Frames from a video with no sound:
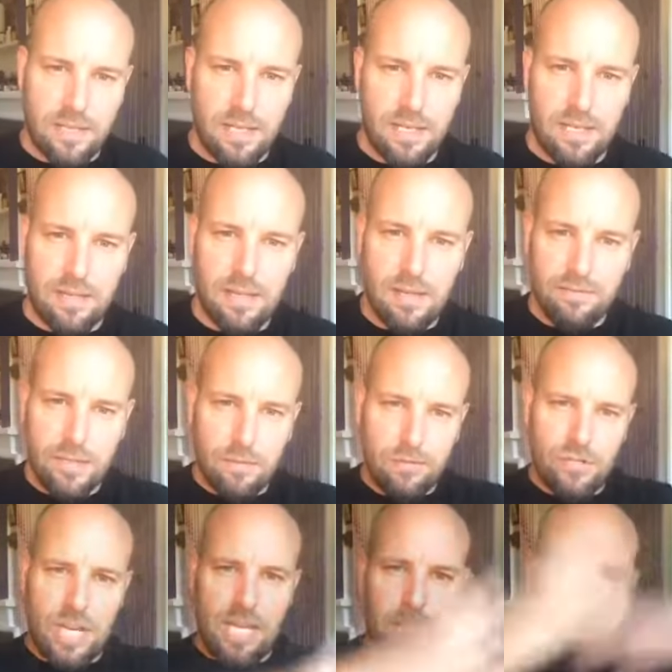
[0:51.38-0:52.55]
and love you,
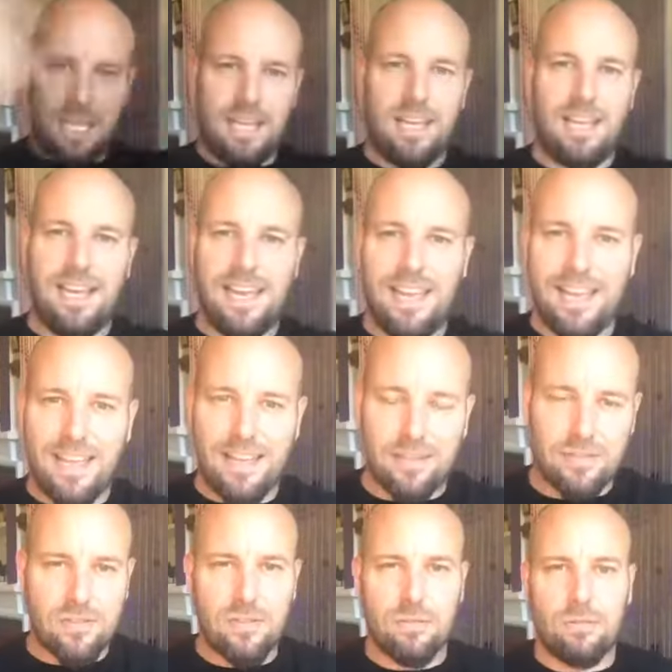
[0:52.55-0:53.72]
Jamie,
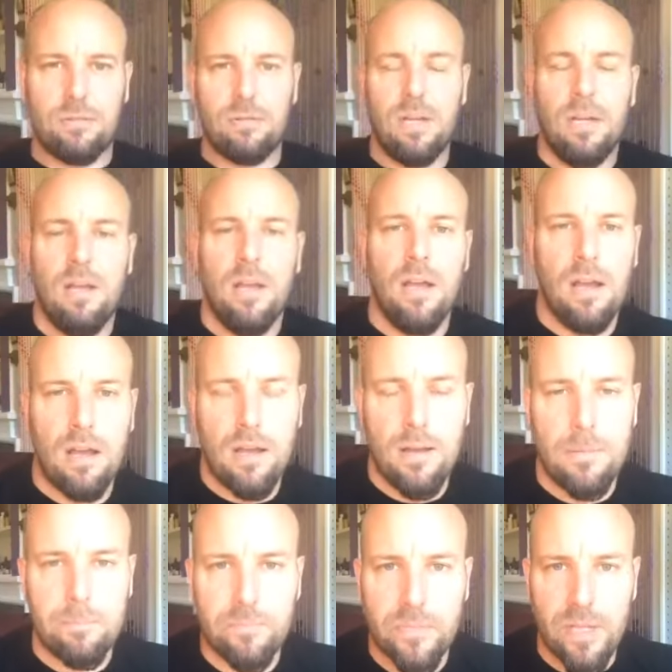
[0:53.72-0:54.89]
and to
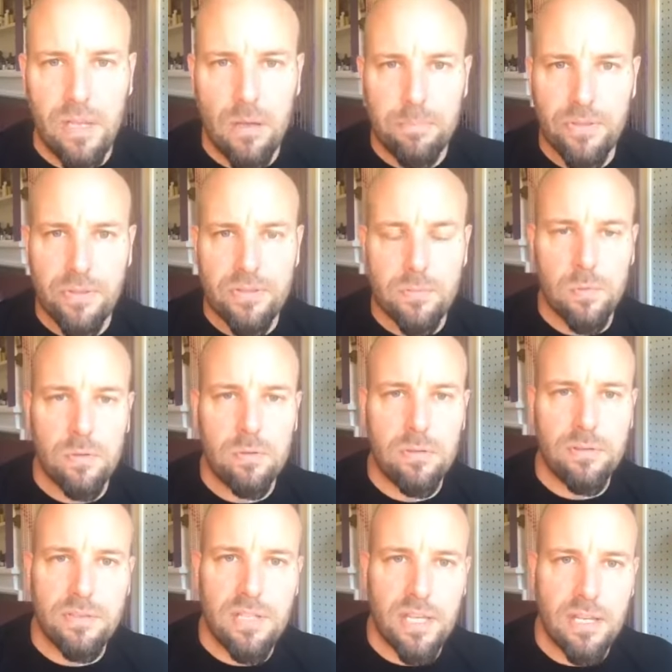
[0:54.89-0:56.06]
help this
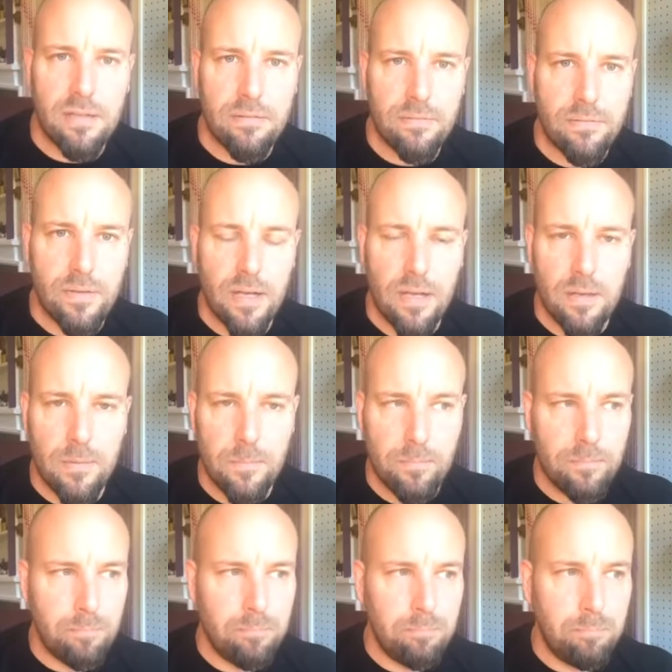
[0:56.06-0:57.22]
world kind of
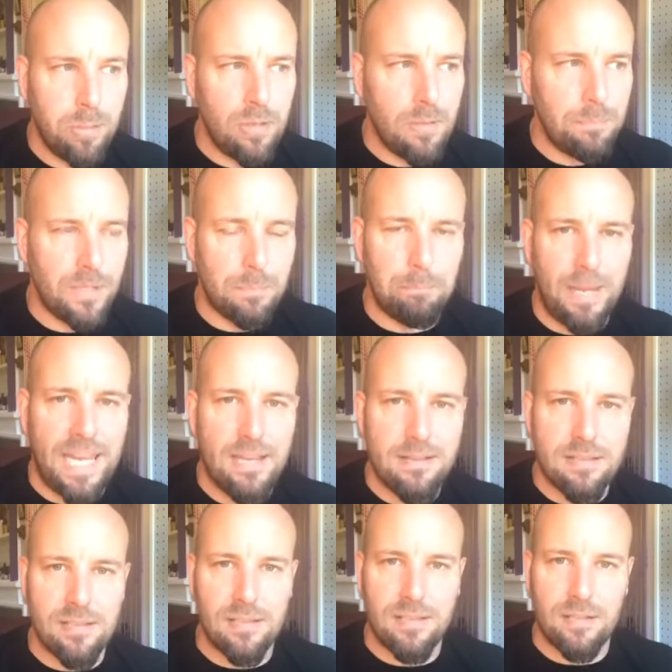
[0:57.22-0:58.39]
pull up their
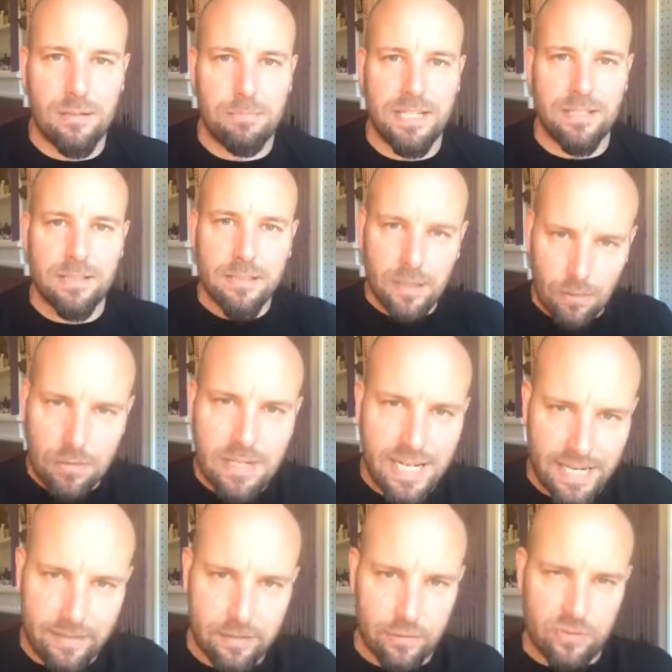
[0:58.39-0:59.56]
pants a little bit and go,
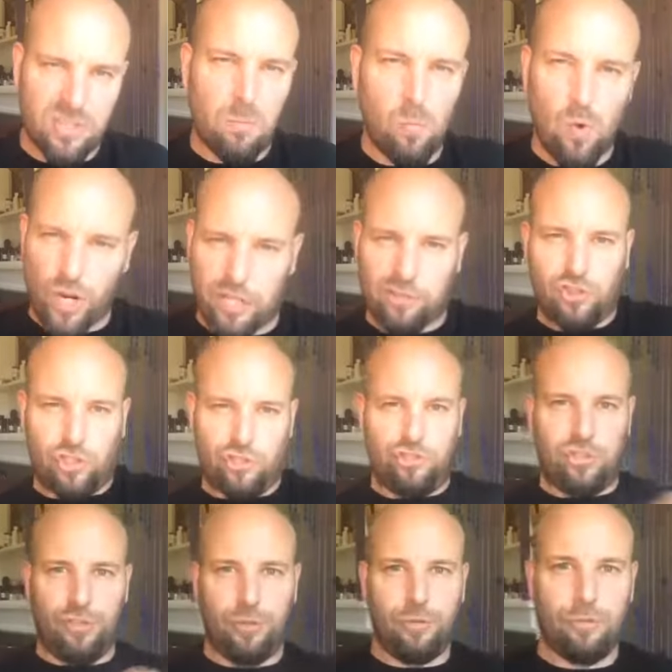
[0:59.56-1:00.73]
okay, there's some work to
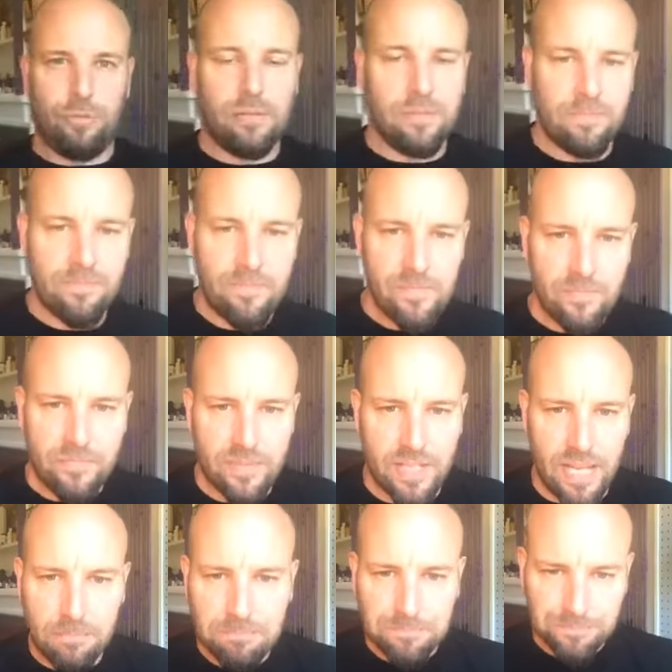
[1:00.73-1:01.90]
do.
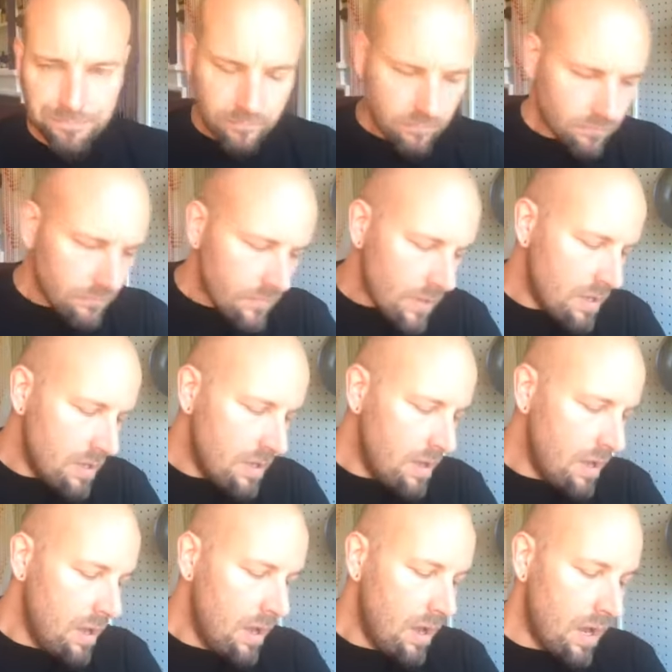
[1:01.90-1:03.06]
Okay?
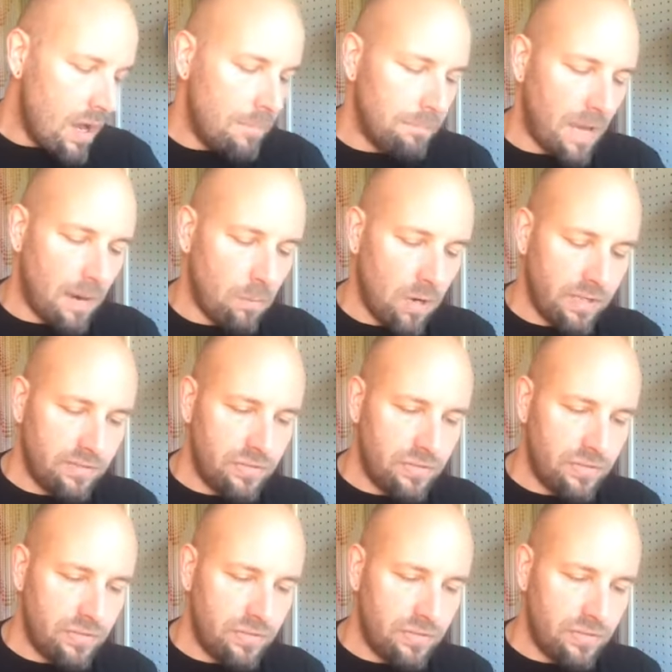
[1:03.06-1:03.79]
I wanted